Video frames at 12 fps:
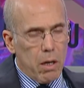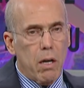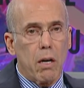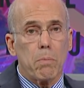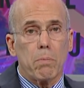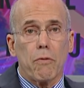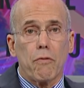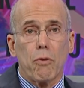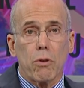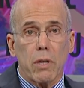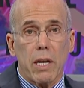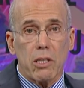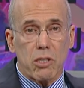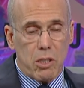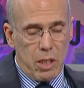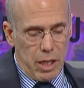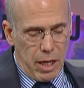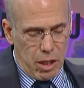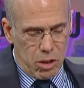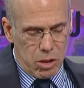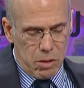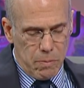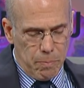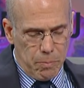Um, before
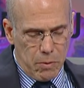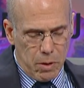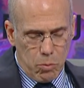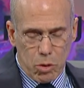STX,